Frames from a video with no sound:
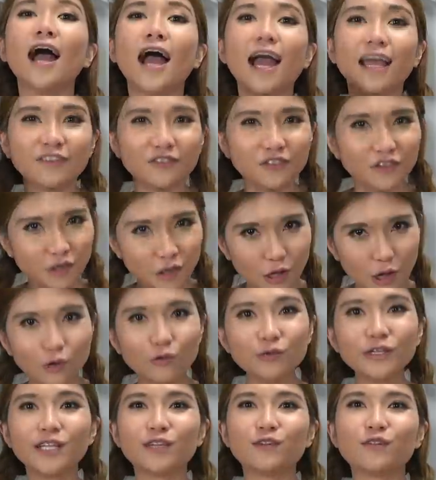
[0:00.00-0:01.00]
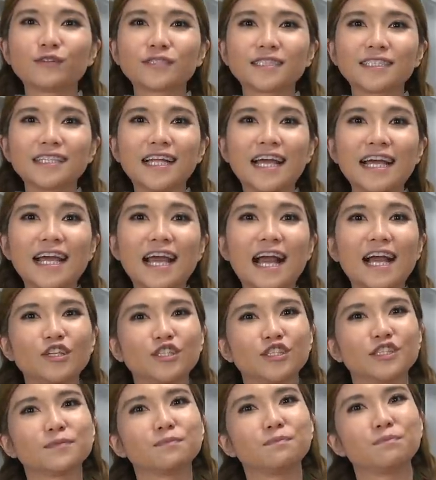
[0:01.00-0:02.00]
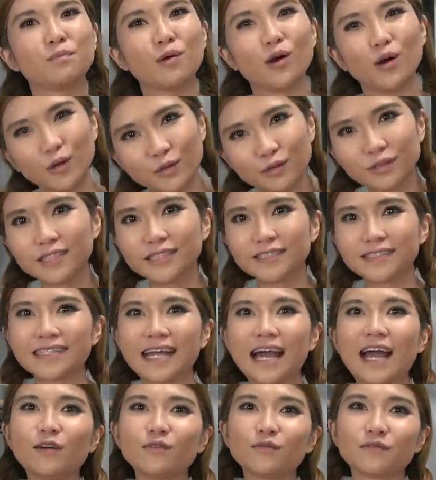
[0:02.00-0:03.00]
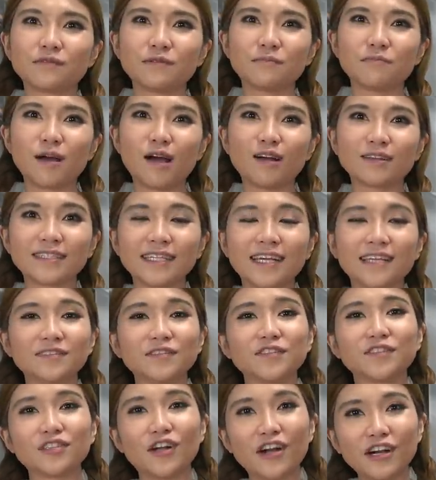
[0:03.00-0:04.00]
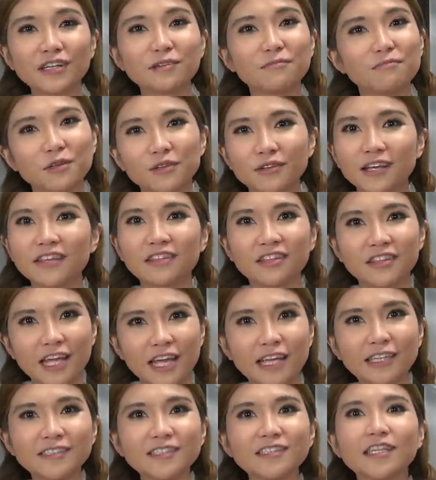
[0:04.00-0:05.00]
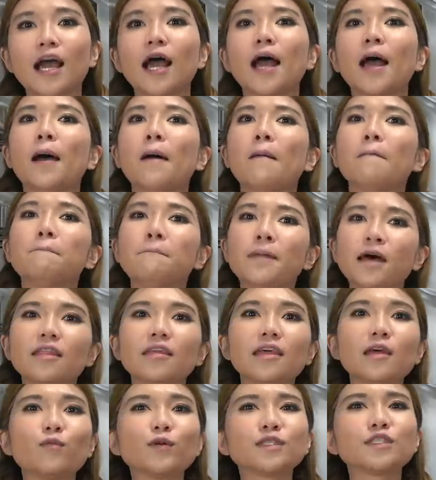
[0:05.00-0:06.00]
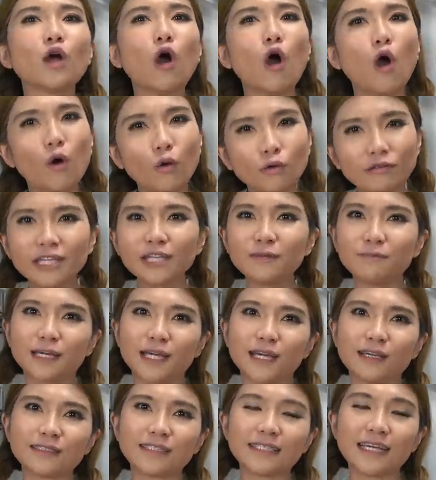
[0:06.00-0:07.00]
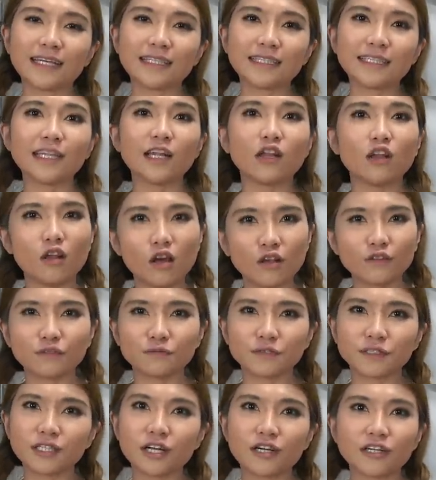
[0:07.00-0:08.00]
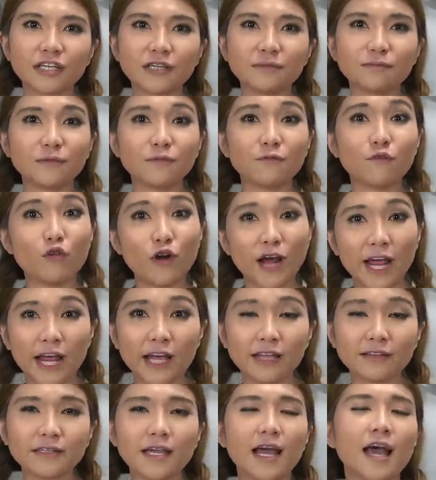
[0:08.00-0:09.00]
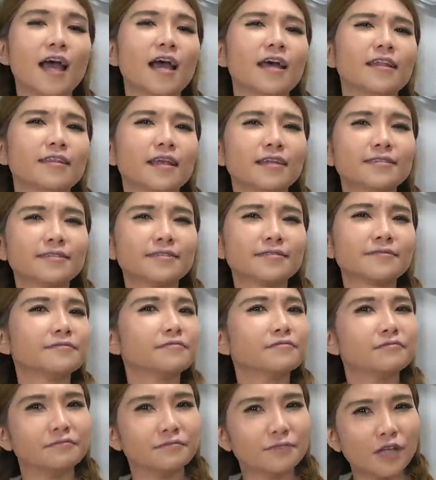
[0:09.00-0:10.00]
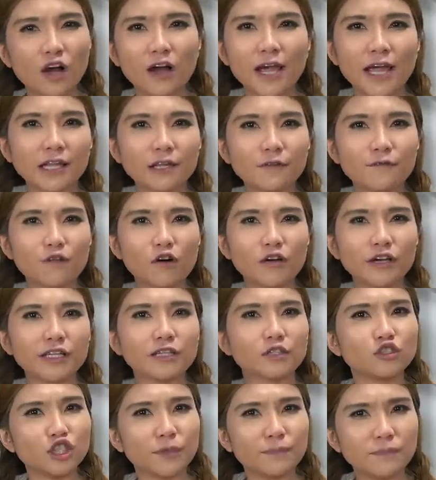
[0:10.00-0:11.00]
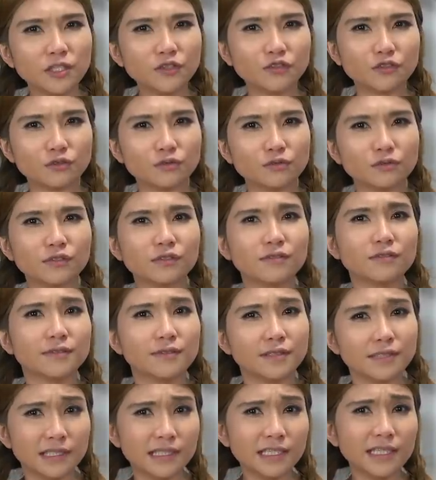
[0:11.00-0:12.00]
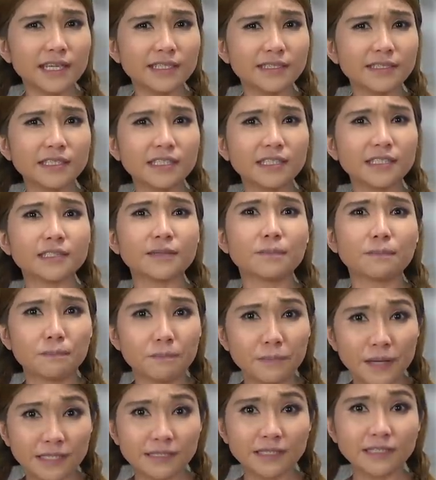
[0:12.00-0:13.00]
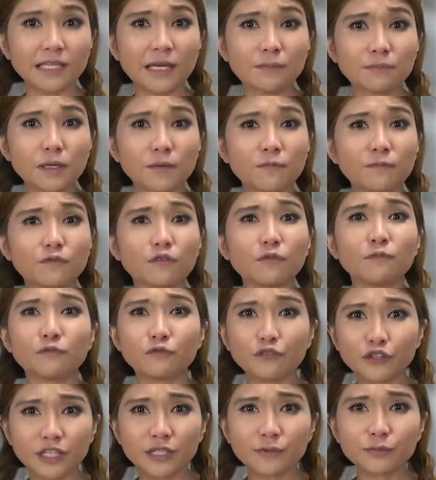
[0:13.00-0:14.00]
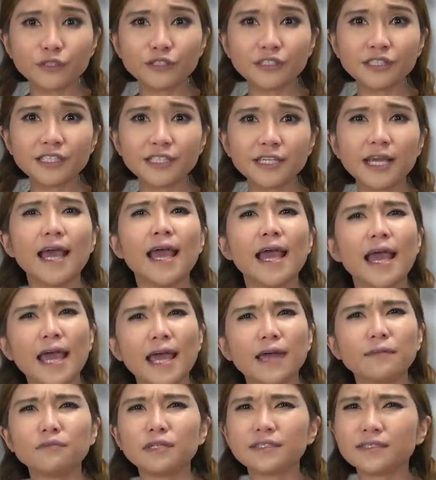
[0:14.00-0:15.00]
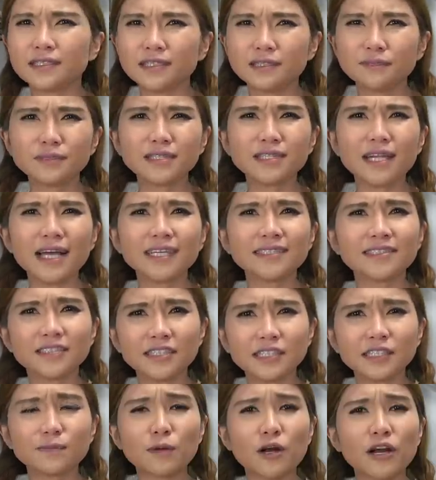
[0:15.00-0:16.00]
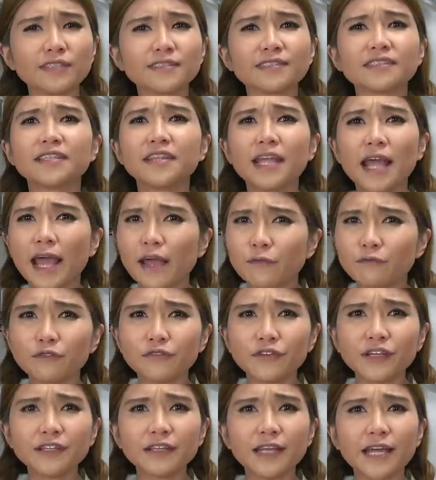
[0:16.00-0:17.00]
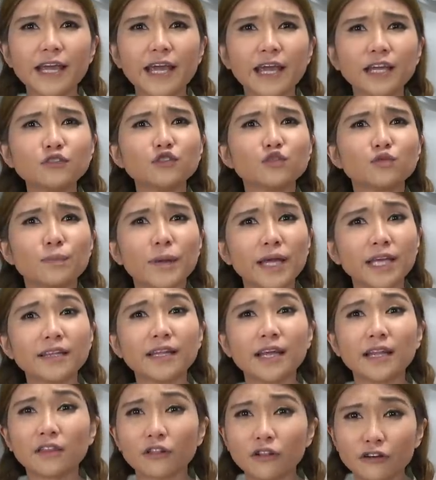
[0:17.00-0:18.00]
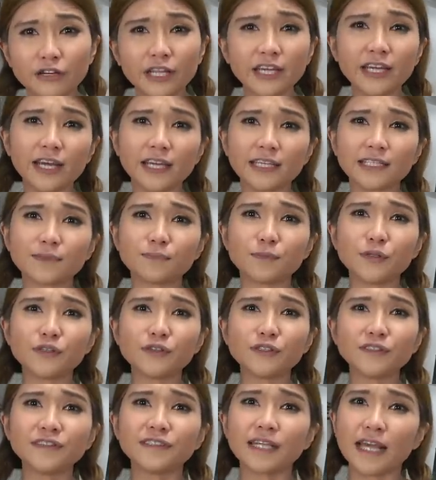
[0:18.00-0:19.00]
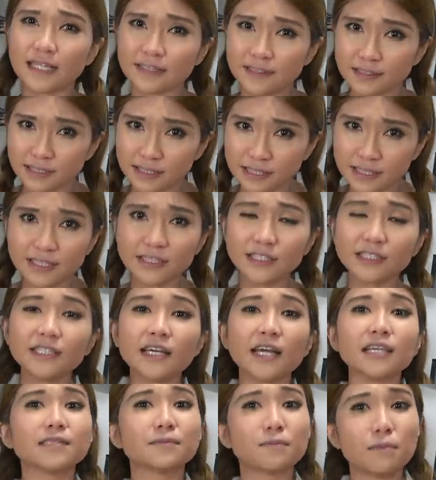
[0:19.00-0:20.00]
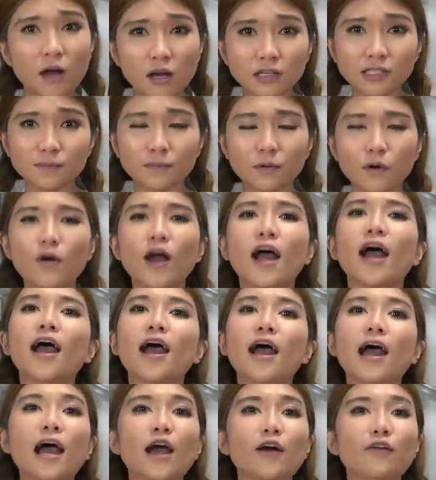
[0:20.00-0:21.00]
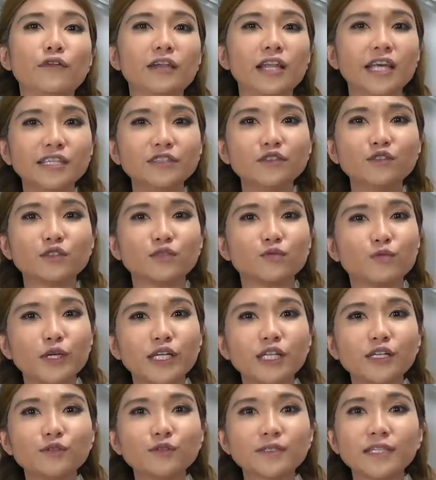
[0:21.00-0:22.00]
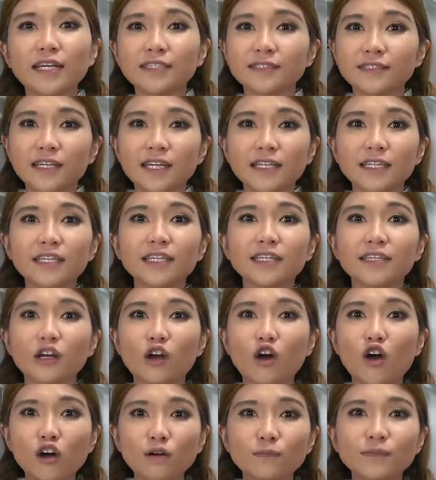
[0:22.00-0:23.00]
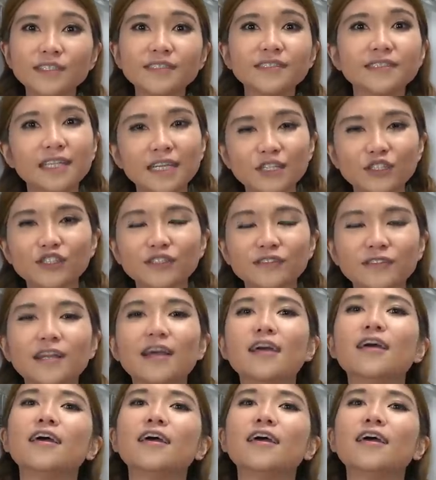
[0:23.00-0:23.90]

I know it looks like I just pulled this out of the box and started milling things, but it was only because I did a lot of starting beforehand. That's not any fault in the Genmitsu. CNC is a big step up from 3D printing, and it seems like SainSmart has done everything they can to make that learning experience as easy as possible. I'll link to the videos I study in the comments section.